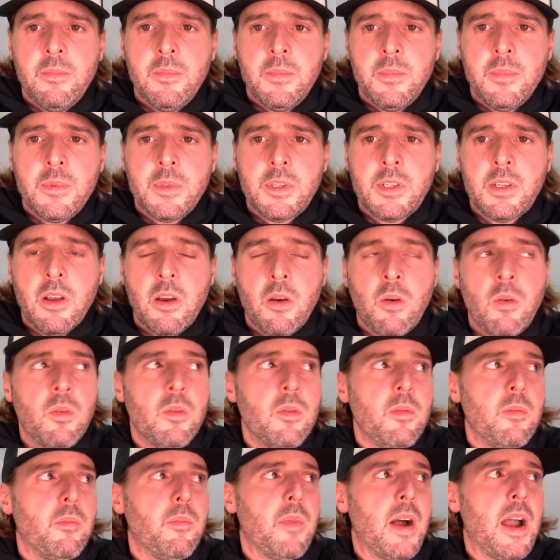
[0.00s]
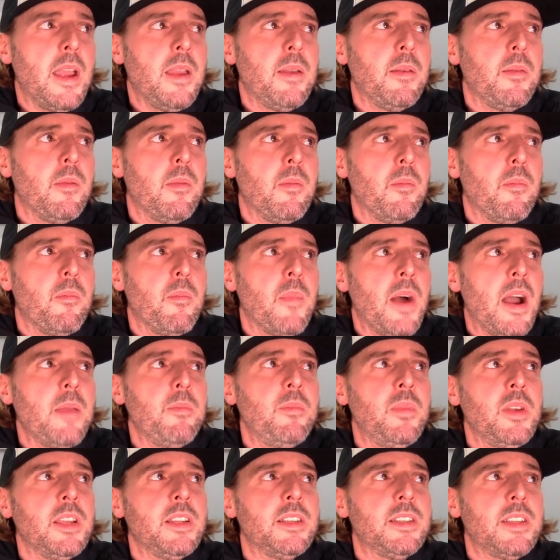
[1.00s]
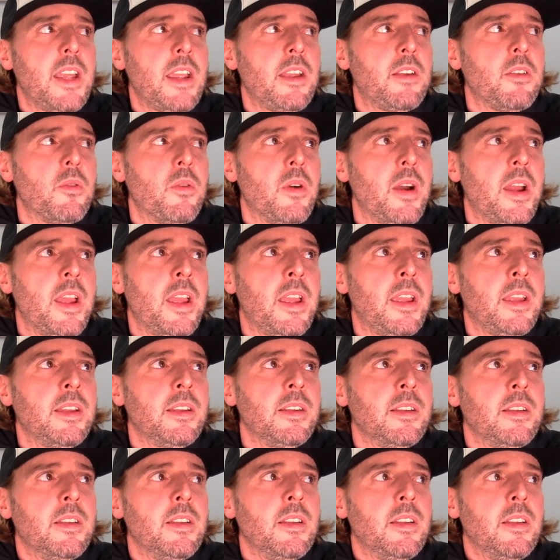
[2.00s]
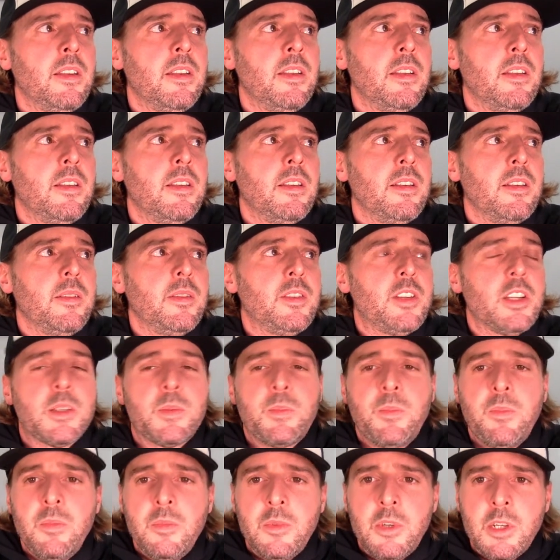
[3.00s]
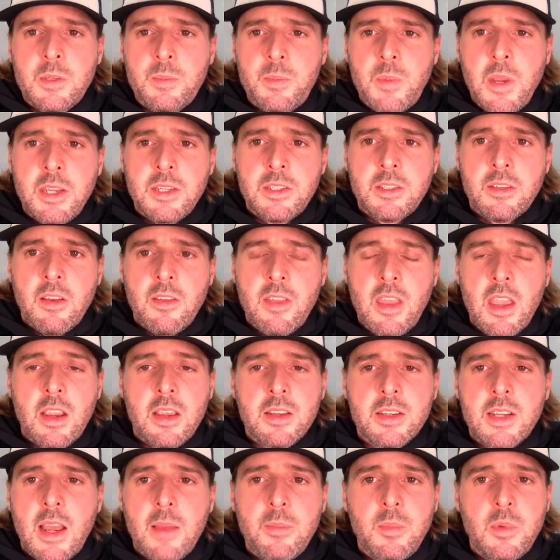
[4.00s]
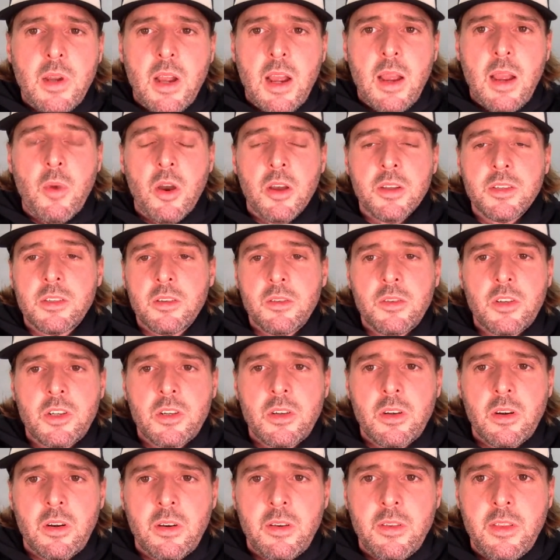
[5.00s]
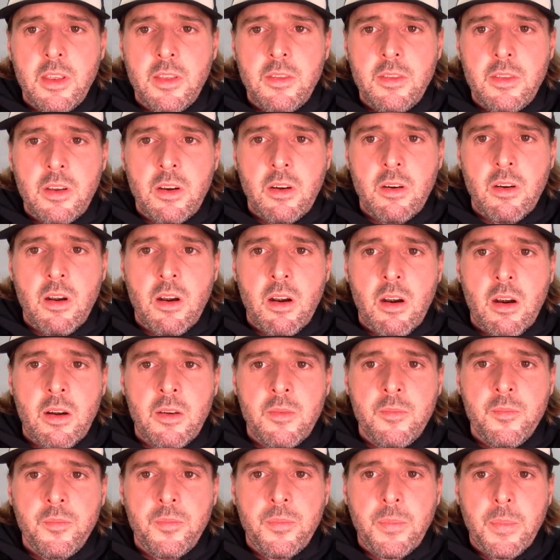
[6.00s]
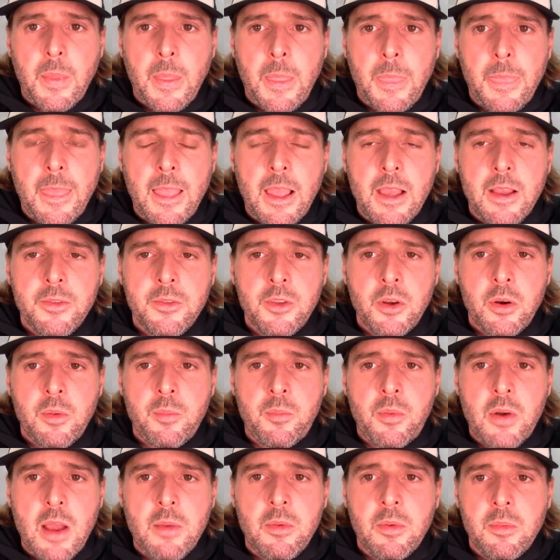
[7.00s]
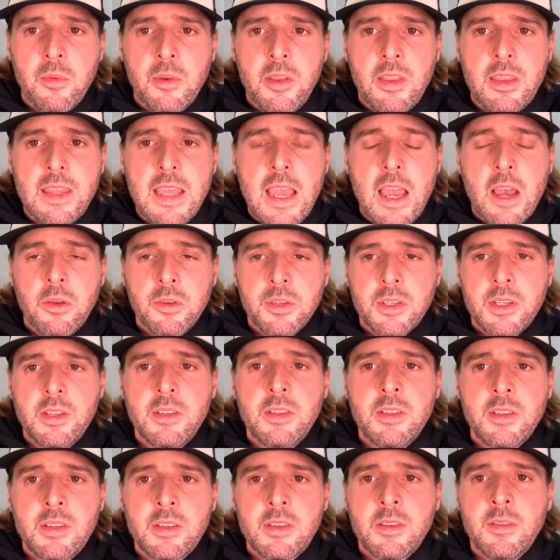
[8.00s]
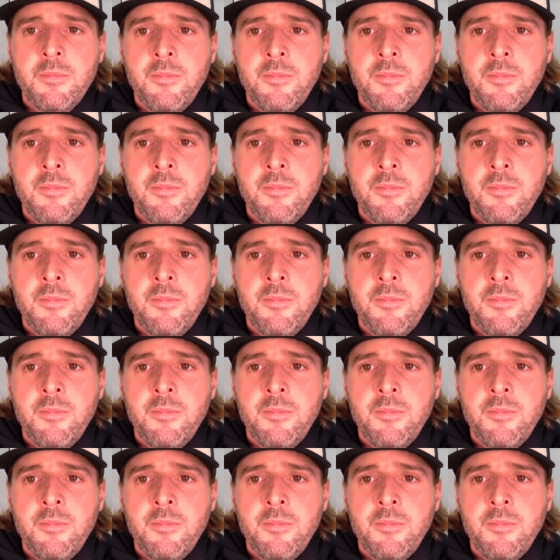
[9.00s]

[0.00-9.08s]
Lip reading: So my big takeaway, just based on that, because I'm also sure that there were probably thousands